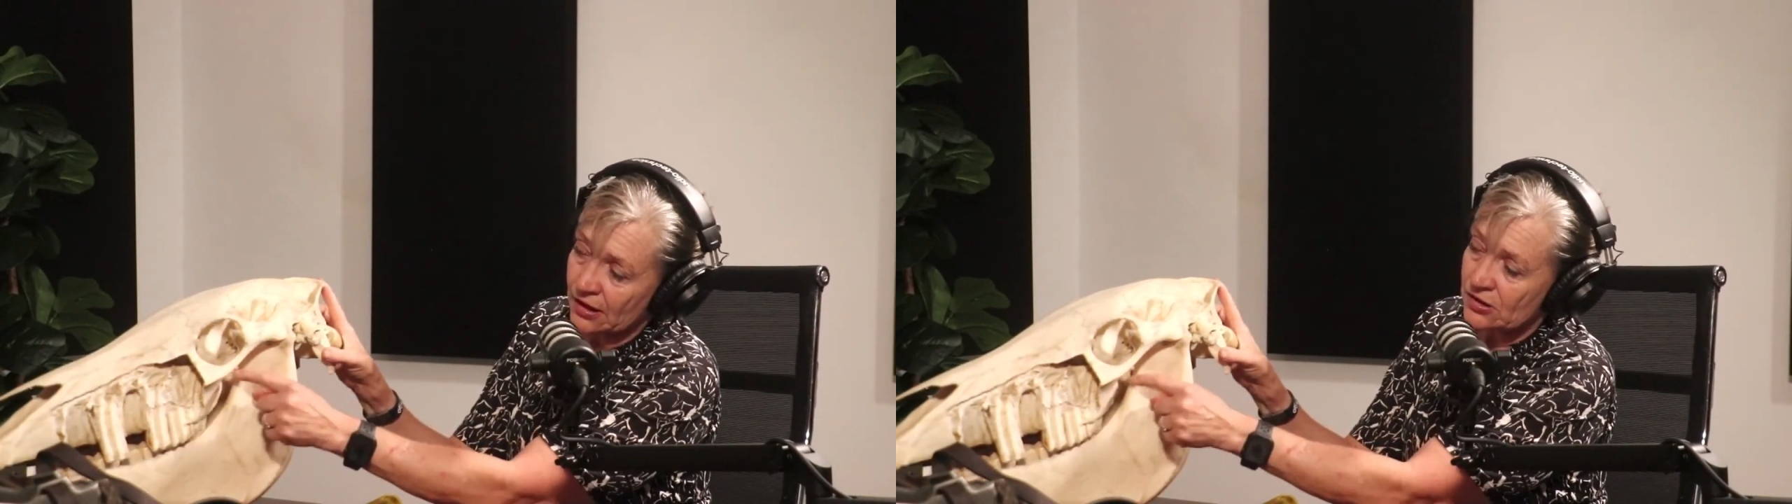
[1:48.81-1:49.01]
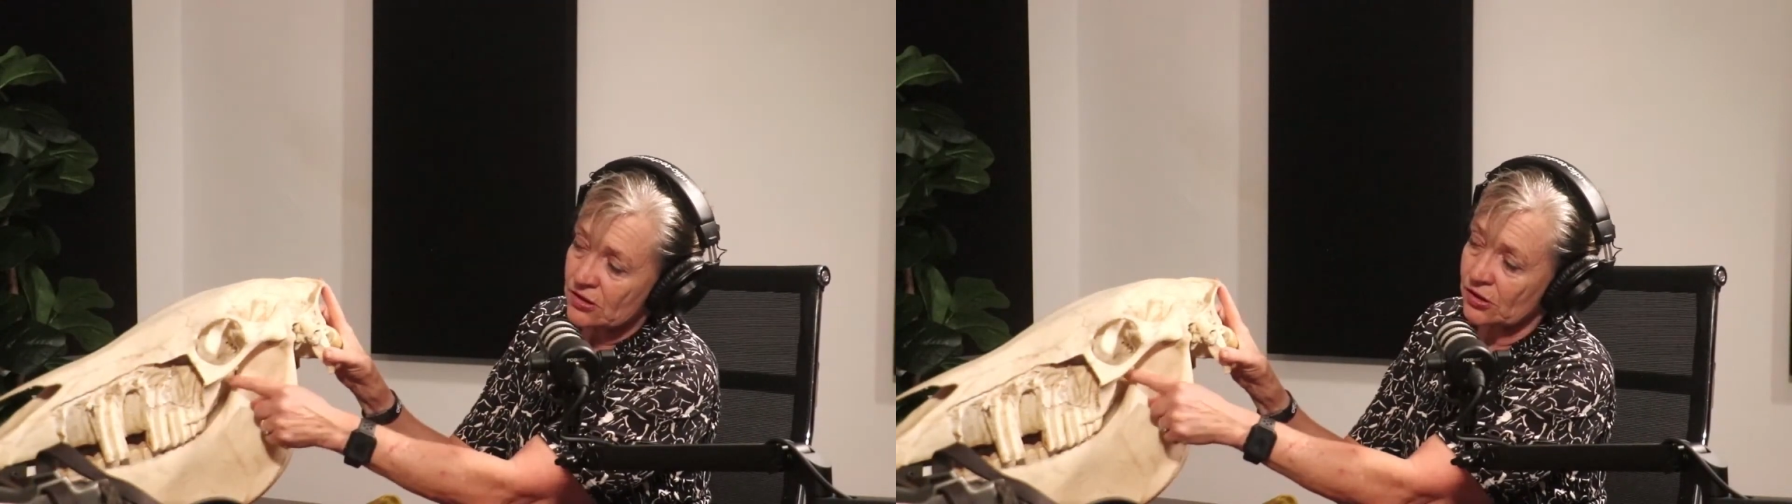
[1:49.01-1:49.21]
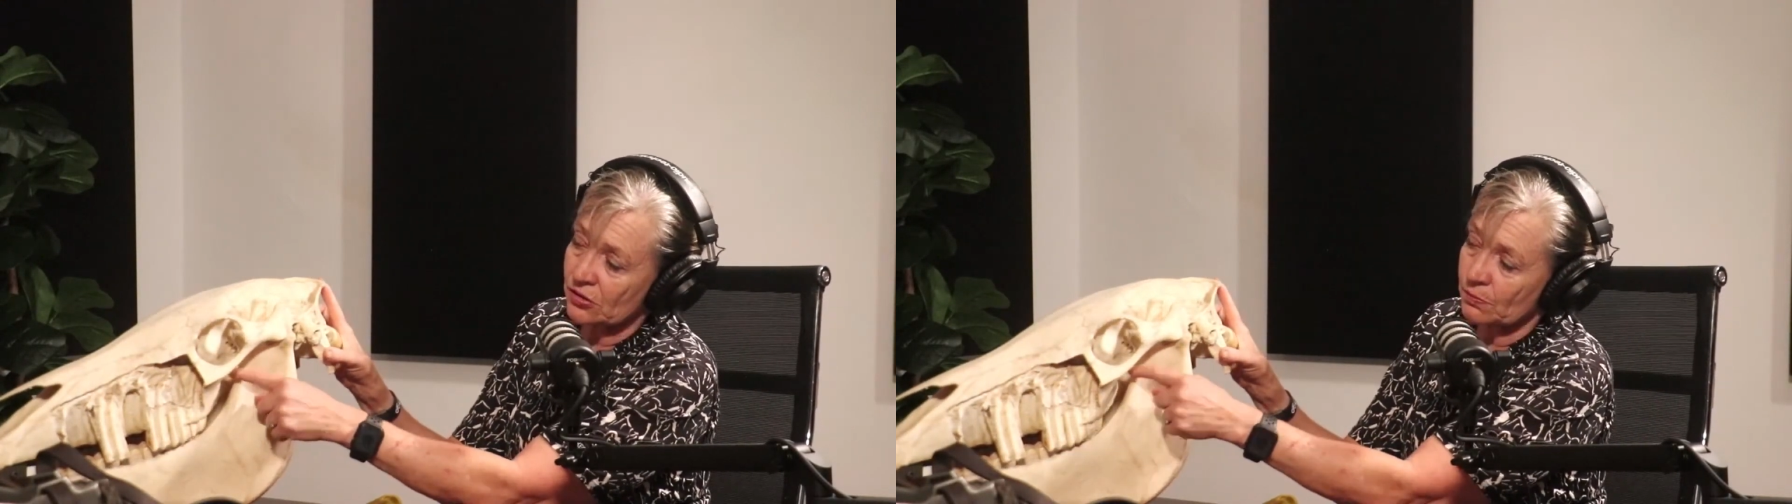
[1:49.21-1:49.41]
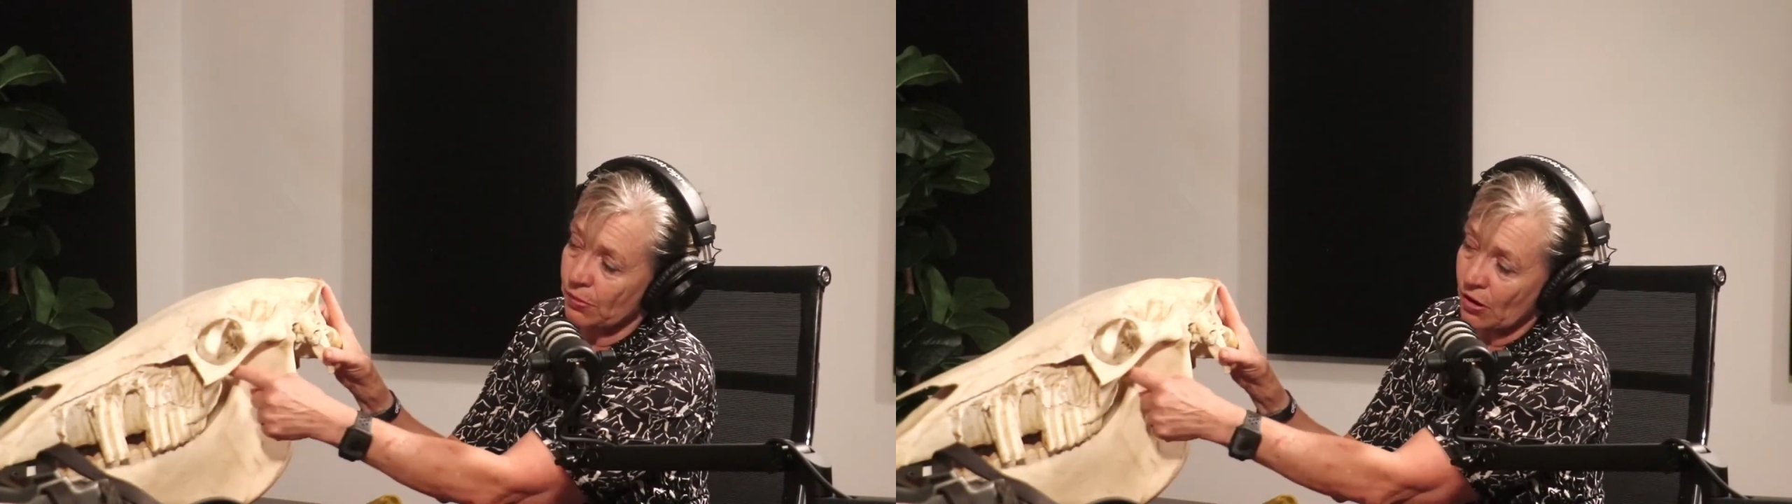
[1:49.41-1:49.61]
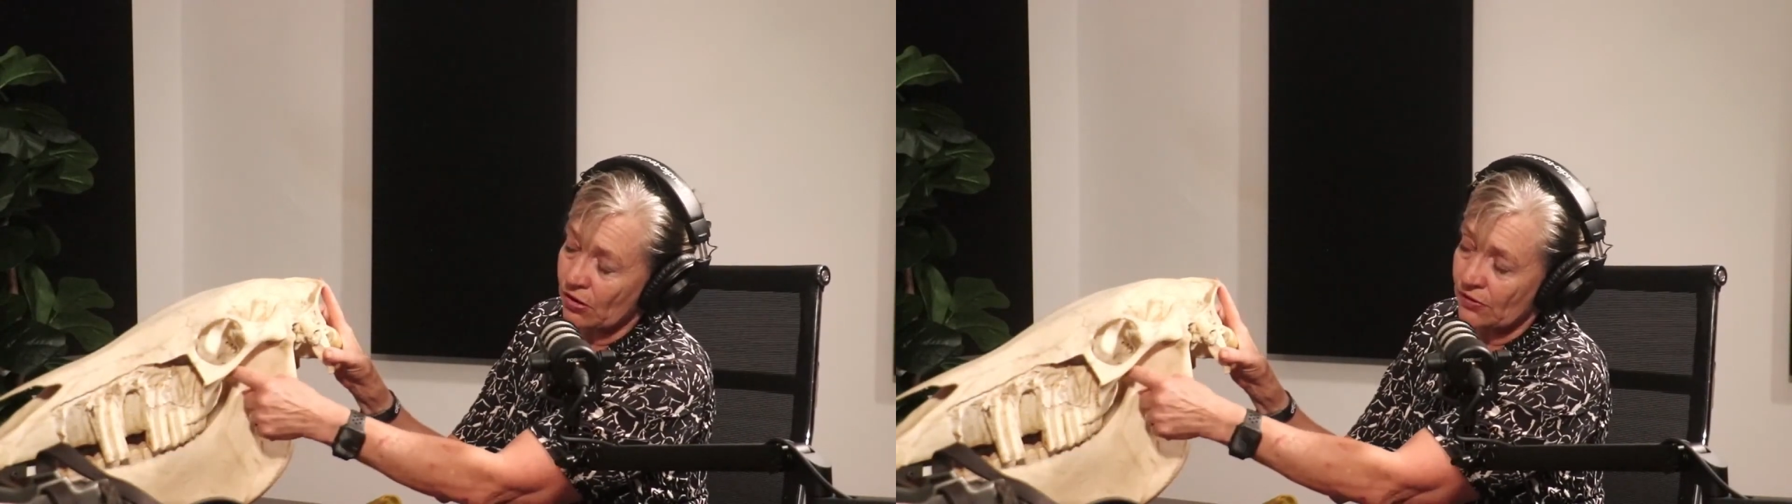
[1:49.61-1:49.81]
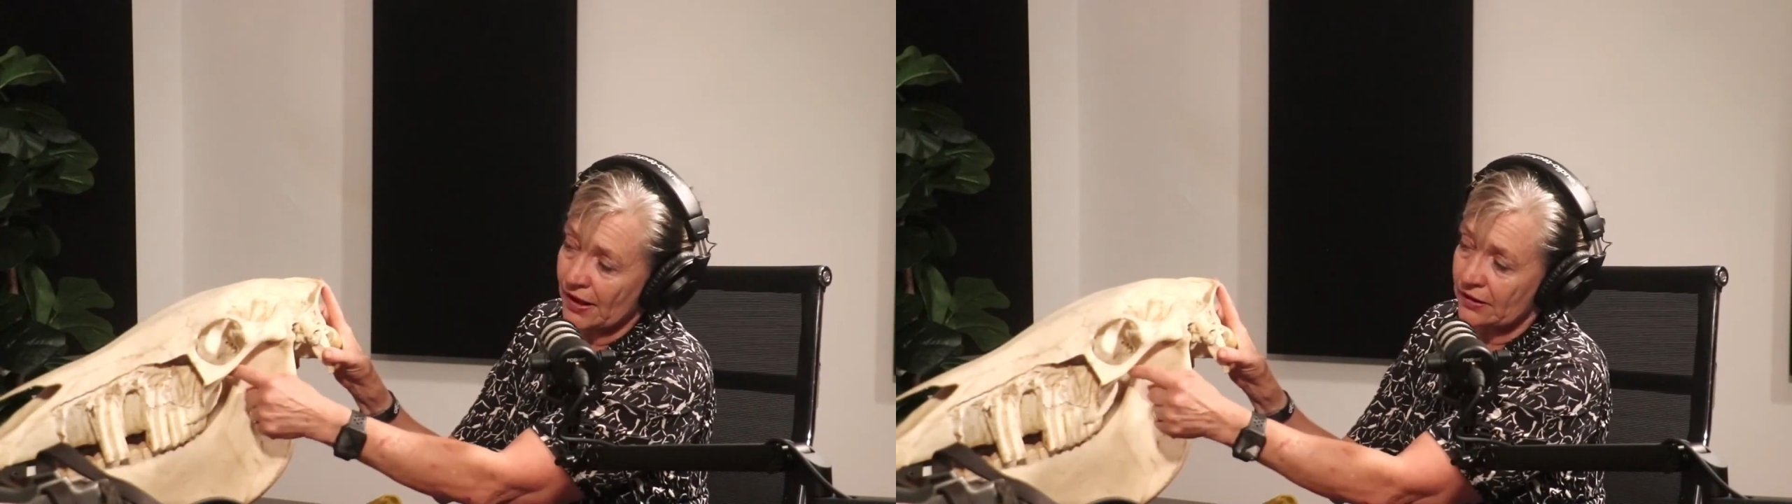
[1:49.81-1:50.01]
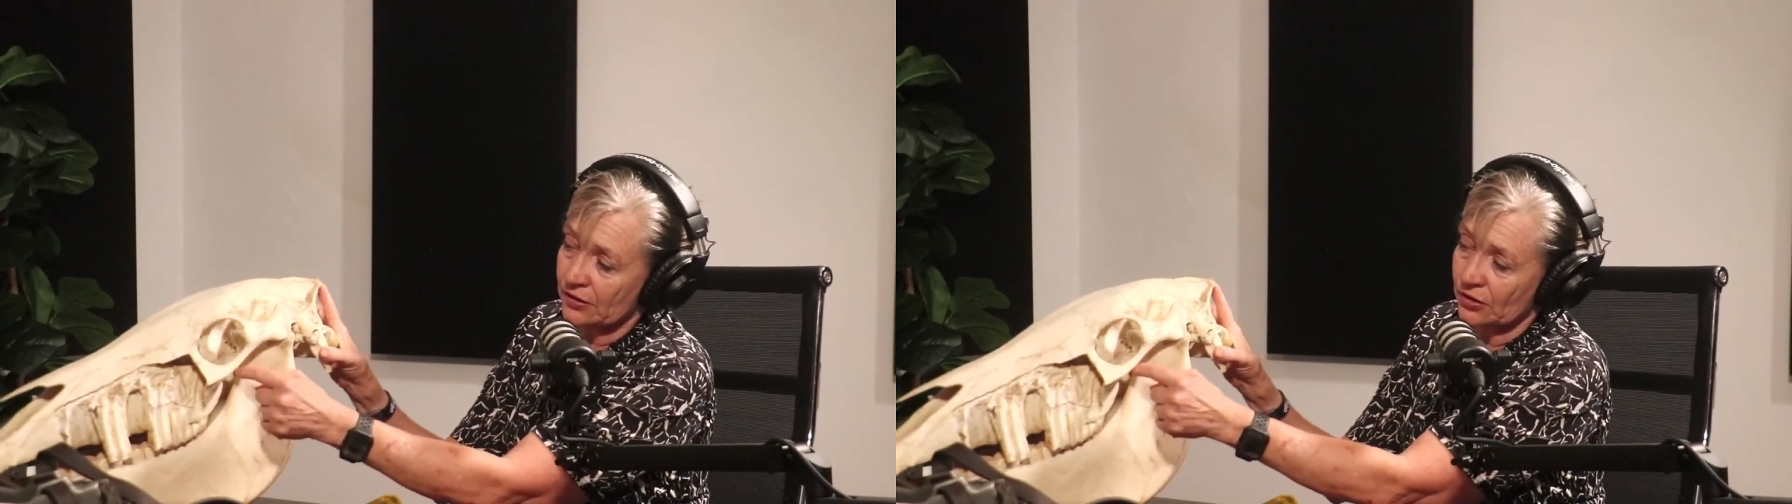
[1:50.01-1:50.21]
So you block that nerve.